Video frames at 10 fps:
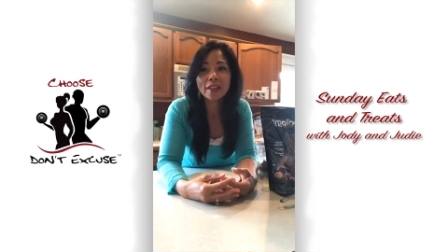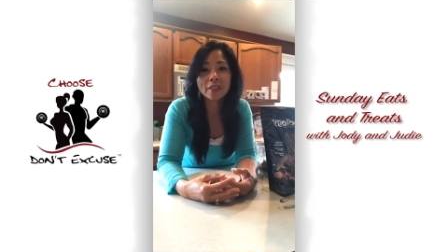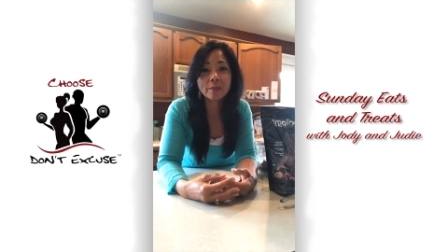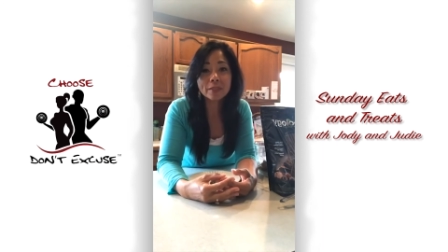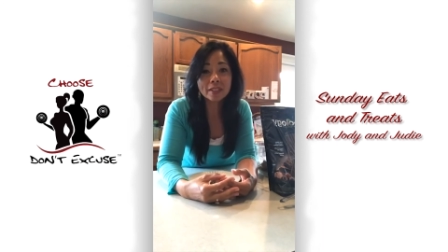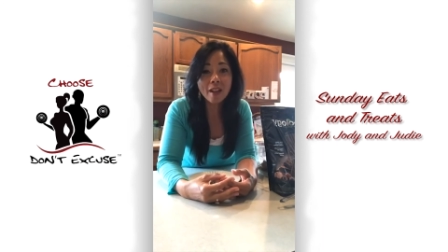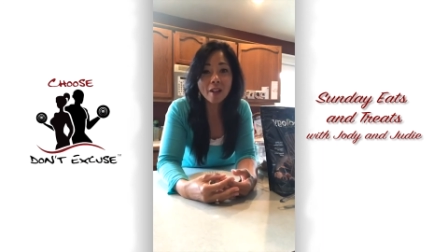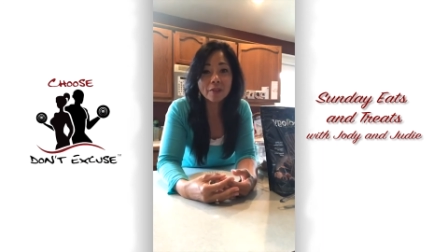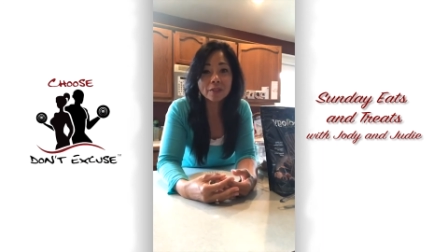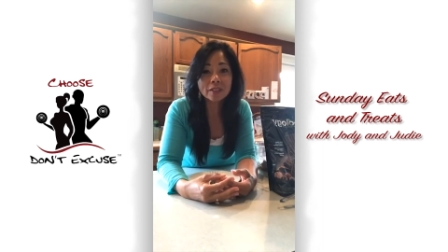
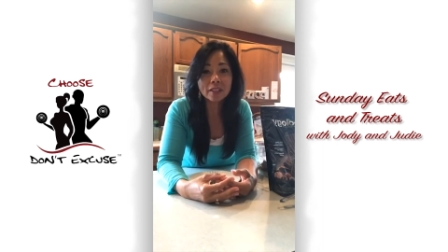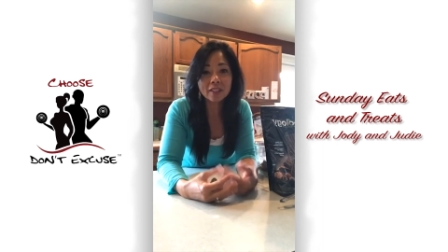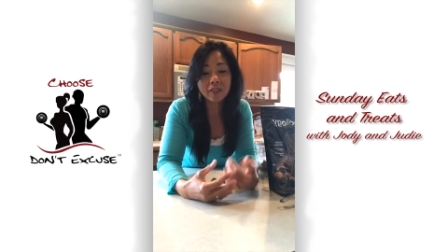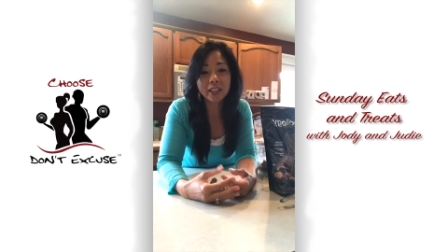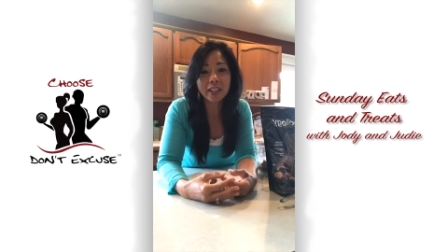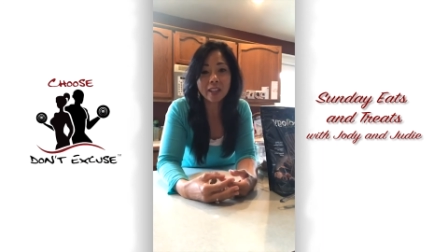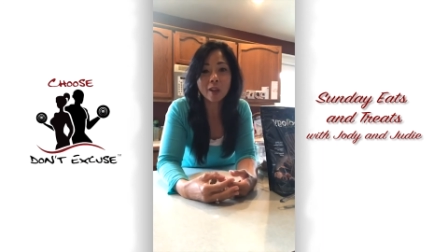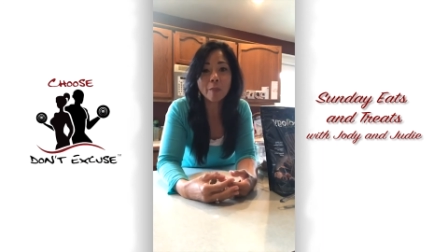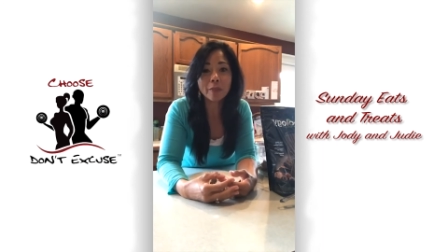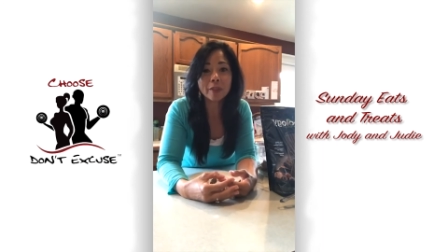themselves if I can't
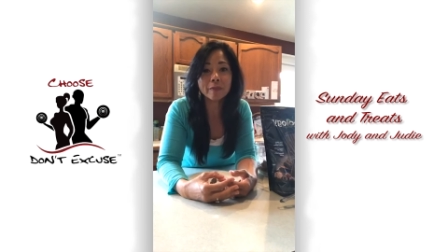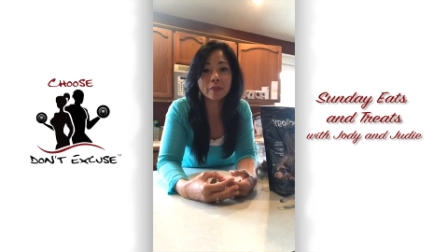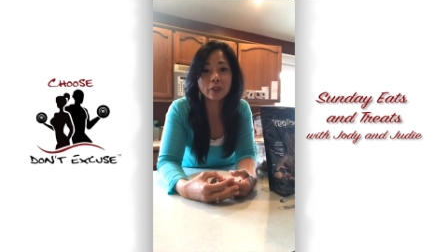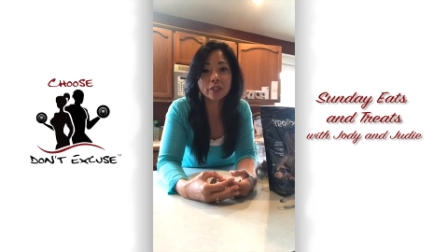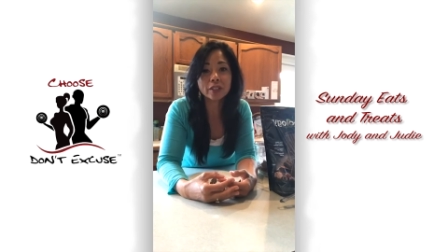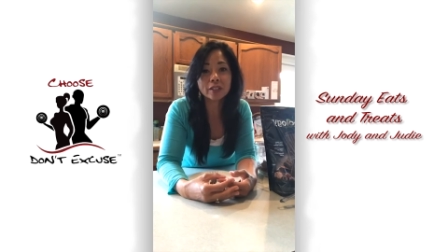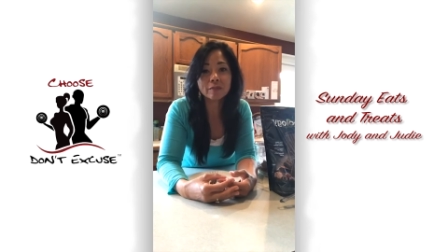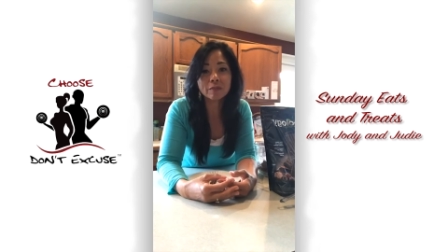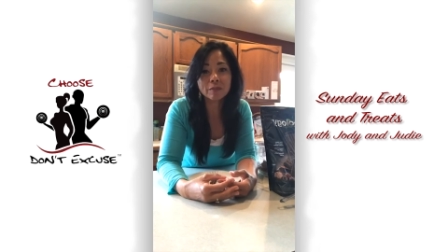help them first.